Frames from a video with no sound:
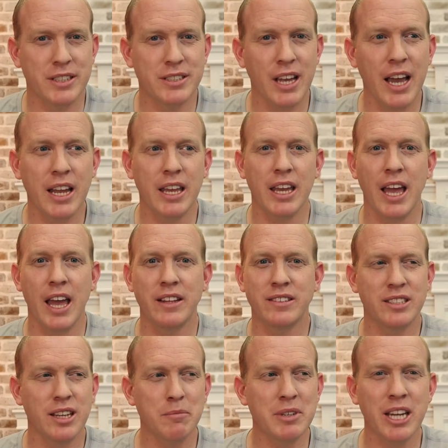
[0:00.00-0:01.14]
anxiety, and
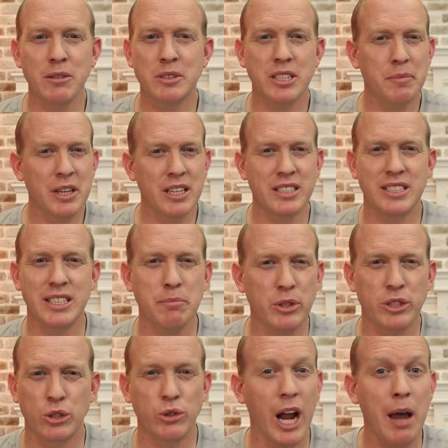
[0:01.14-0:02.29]
sometimes something as
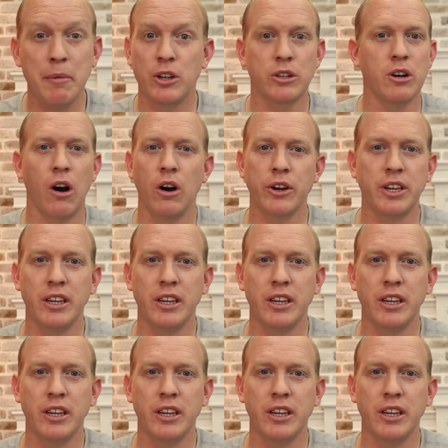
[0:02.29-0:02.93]
simple as grabbing your car